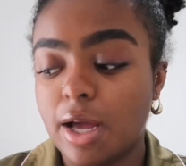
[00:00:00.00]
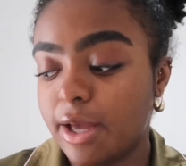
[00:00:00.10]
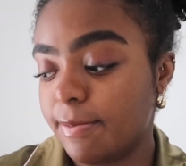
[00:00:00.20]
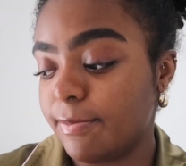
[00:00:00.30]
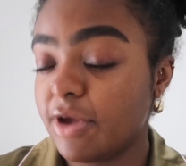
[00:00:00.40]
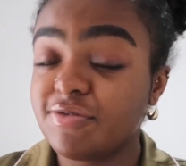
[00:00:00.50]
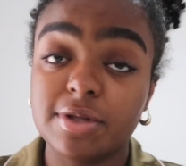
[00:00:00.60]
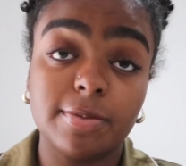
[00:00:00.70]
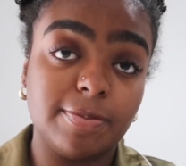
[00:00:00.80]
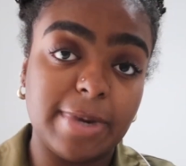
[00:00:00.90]
Both of
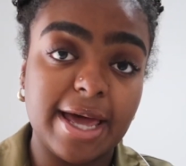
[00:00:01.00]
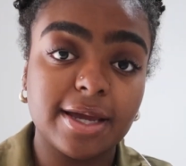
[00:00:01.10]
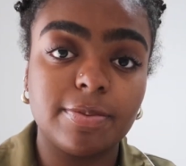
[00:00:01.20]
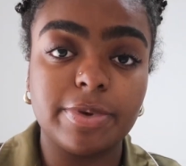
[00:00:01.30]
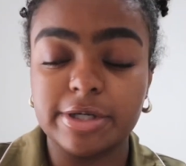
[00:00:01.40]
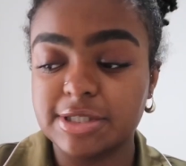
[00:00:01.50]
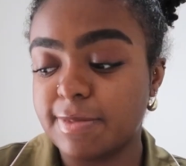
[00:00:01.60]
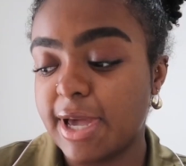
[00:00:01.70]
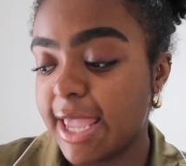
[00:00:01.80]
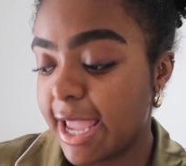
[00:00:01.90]
them are black because
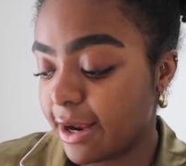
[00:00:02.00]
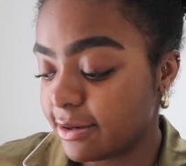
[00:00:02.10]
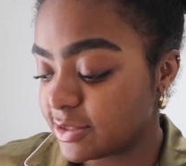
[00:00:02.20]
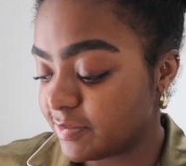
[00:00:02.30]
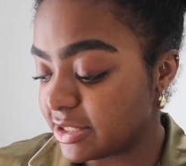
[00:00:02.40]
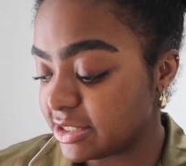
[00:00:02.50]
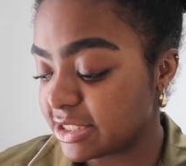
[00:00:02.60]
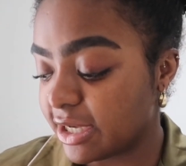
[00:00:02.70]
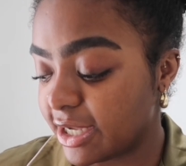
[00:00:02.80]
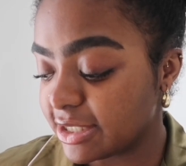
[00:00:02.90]
my hair has been
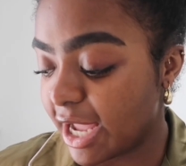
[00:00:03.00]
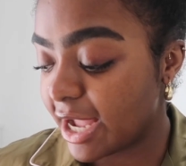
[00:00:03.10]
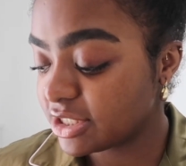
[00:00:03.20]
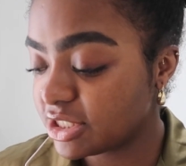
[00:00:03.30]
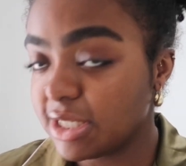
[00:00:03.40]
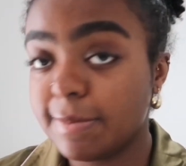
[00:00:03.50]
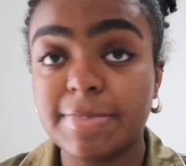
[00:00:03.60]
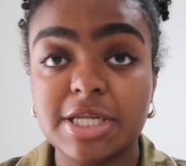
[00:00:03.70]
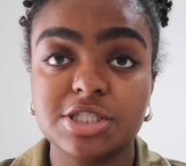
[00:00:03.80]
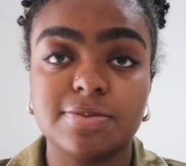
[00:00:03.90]
dyed. I actually
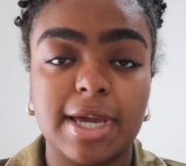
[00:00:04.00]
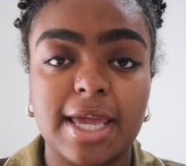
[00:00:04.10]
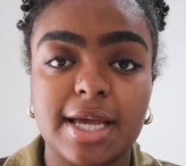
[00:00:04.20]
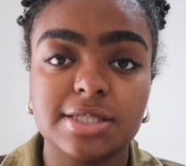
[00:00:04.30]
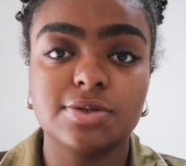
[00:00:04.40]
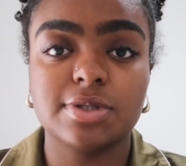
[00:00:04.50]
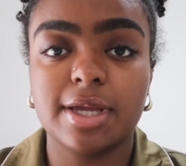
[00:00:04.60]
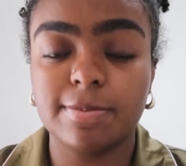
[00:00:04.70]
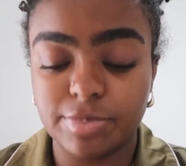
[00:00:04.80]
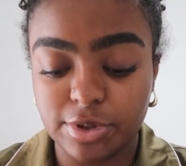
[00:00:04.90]
bleached my hair. It's got
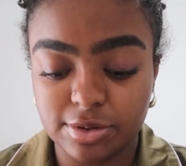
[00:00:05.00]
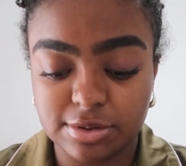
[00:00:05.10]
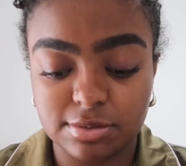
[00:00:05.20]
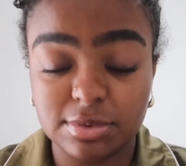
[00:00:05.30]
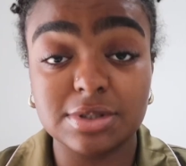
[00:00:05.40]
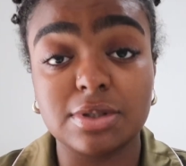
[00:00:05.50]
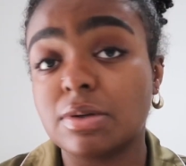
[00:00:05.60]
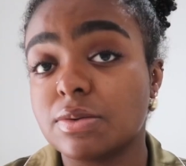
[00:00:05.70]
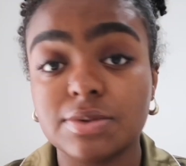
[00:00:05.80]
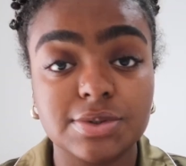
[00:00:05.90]
like blue, it's
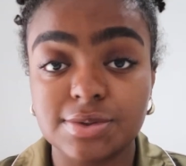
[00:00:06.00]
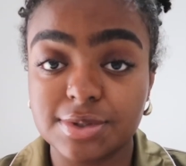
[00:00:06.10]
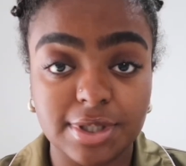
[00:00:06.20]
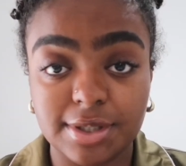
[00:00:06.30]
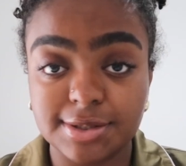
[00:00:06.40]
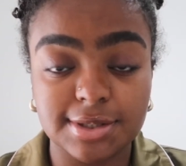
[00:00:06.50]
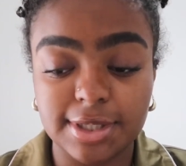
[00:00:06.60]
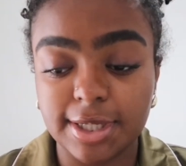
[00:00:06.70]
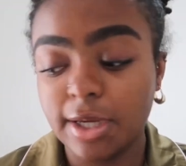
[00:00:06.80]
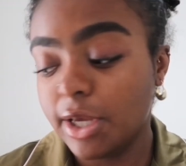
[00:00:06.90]
got all sorts of colors
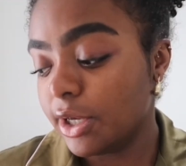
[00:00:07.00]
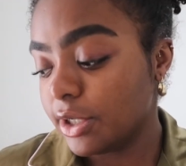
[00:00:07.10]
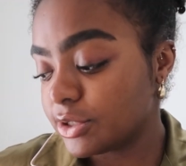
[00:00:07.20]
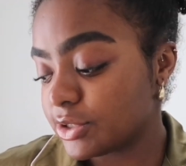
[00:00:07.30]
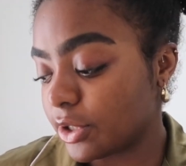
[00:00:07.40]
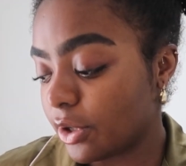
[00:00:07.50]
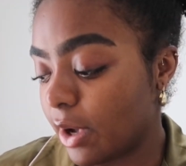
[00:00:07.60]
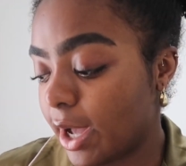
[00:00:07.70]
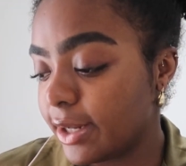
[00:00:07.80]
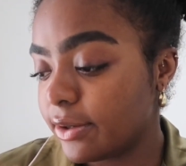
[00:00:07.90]
in there,
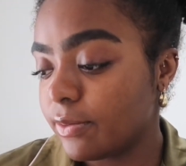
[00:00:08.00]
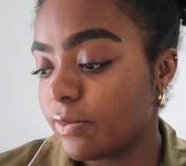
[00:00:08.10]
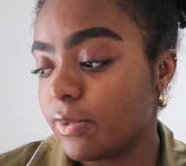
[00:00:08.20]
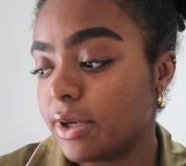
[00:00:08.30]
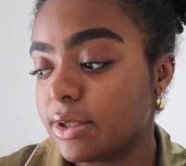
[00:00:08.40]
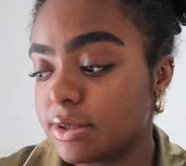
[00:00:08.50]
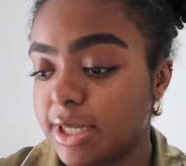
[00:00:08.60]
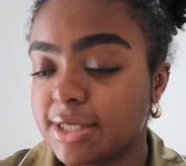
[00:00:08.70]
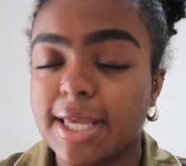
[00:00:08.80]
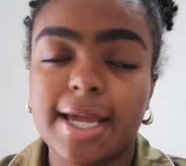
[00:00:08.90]
so I don't want
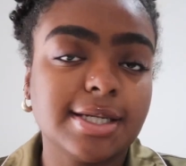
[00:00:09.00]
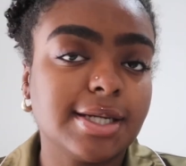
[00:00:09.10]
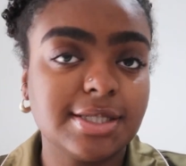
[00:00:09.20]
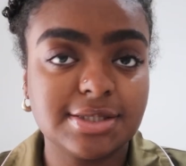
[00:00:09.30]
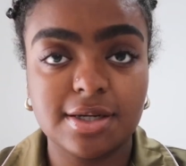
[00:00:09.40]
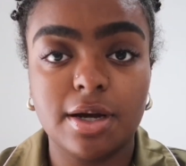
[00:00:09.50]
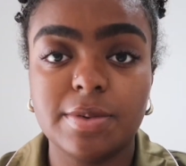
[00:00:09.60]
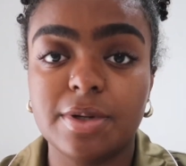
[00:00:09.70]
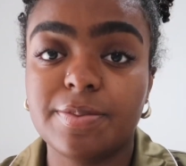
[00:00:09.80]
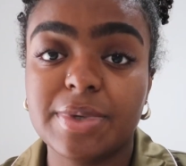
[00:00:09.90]
like the hair dye to
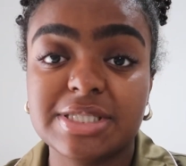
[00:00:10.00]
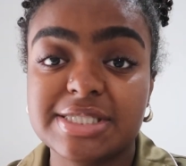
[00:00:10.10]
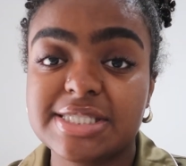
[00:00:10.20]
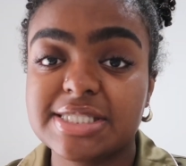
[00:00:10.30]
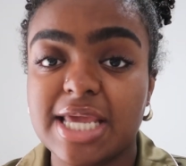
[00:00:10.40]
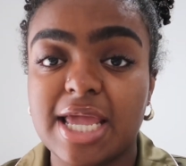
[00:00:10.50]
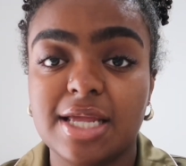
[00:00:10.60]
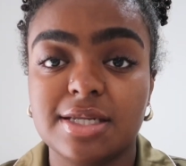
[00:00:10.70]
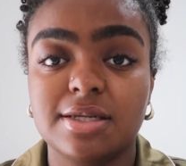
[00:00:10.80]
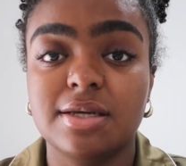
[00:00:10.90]
come up and
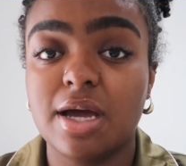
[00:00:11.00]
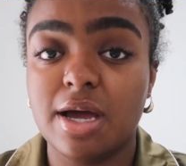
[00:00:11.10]
stain